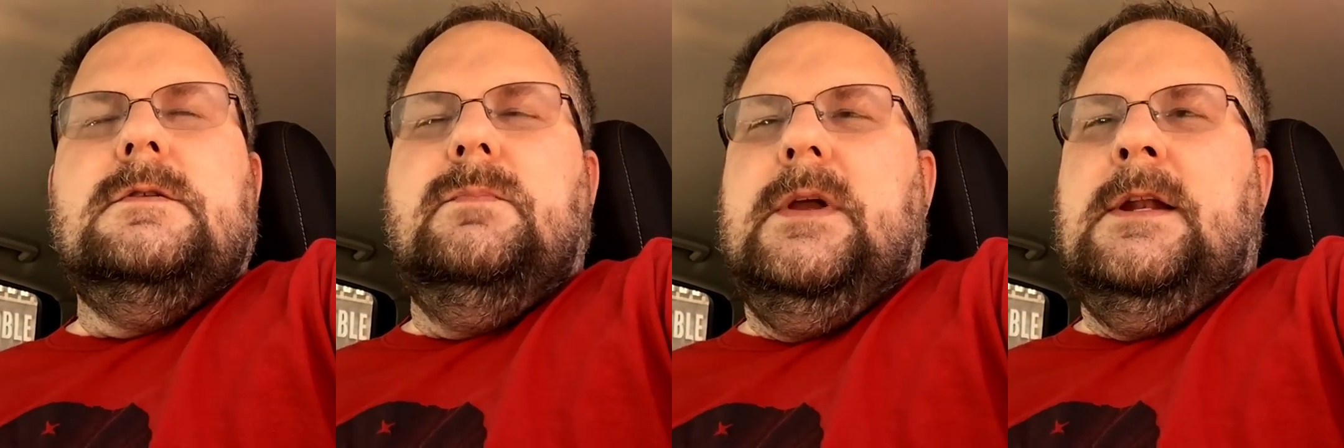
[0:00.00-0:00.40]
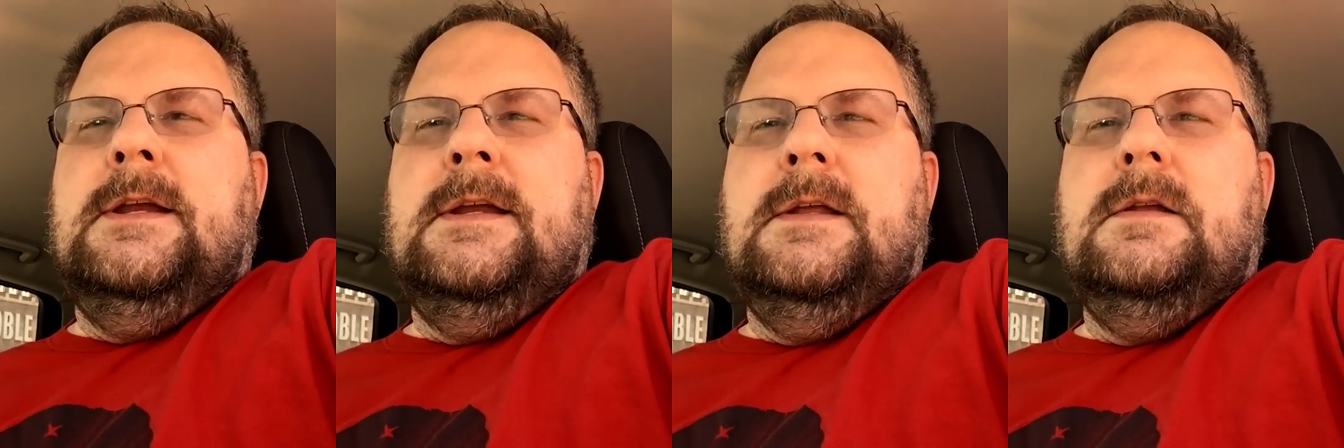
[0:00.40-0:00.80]
He's been
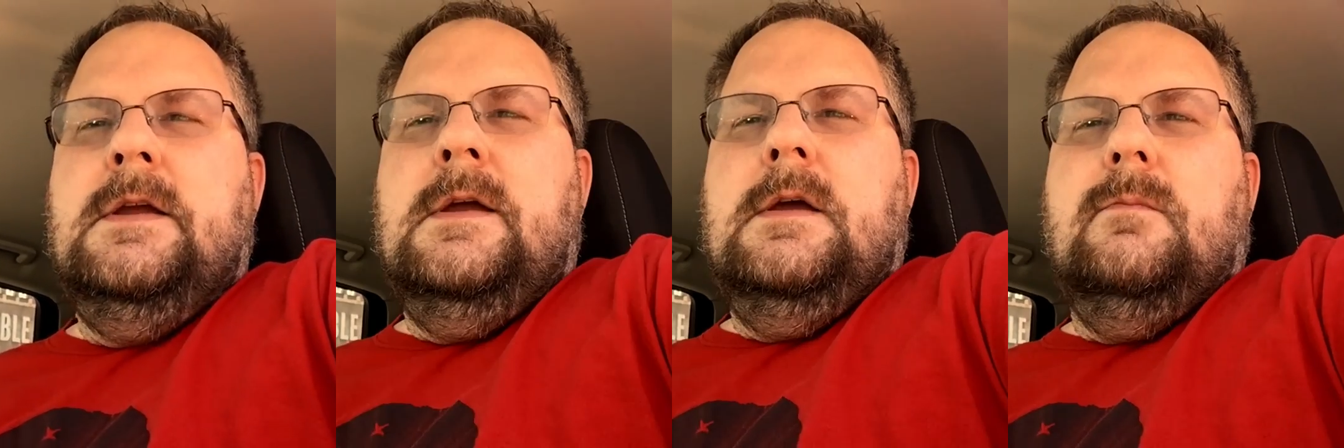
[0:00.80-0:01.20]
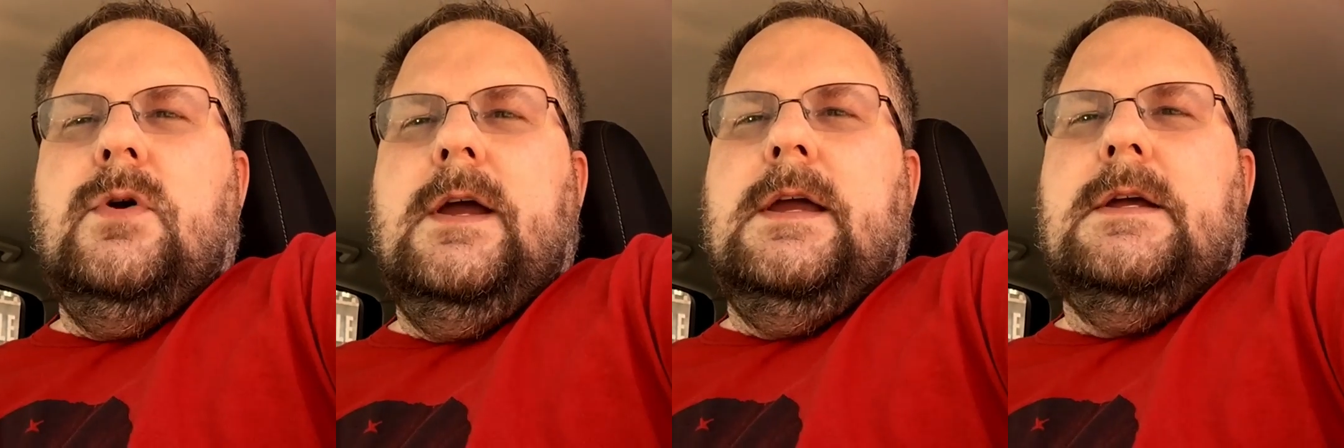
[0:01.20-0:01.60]
in
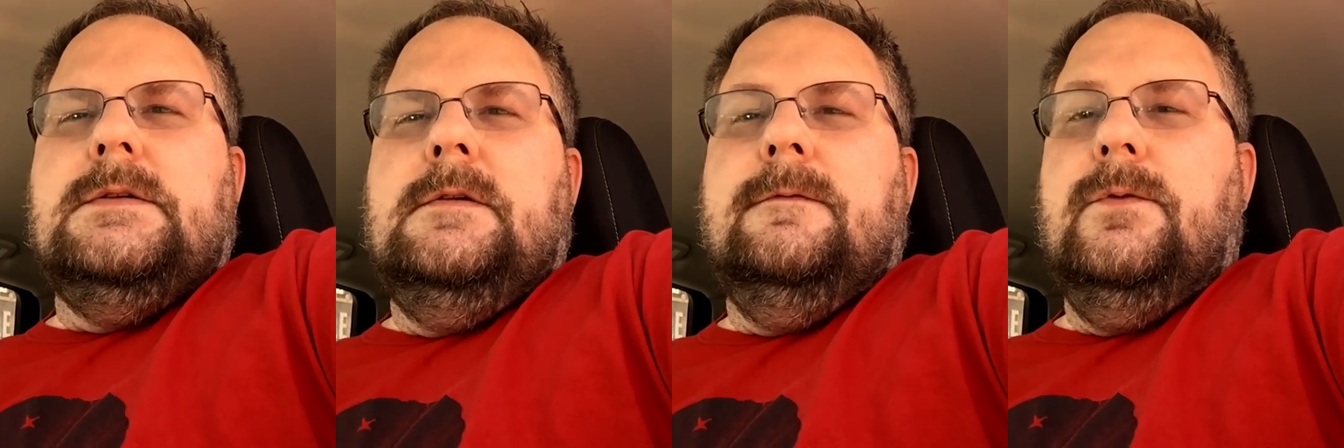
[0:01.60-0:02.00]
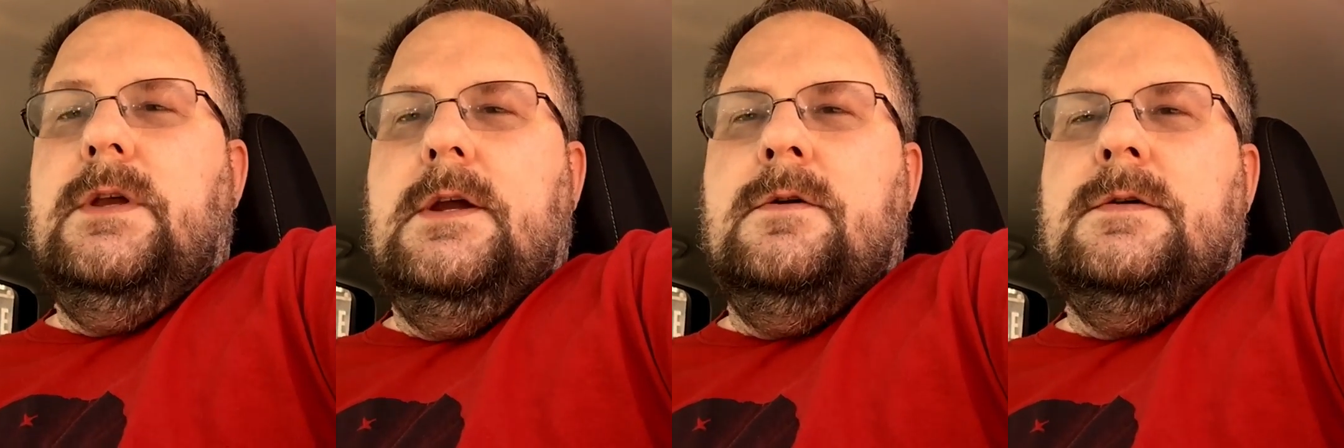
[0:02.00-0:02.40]
broadcasting for
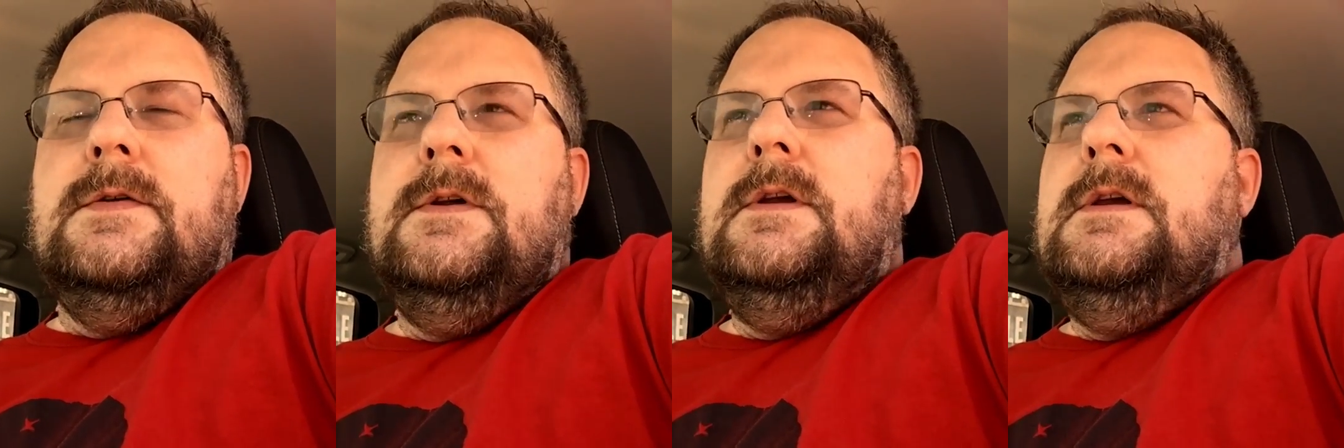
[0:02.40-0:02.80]
years.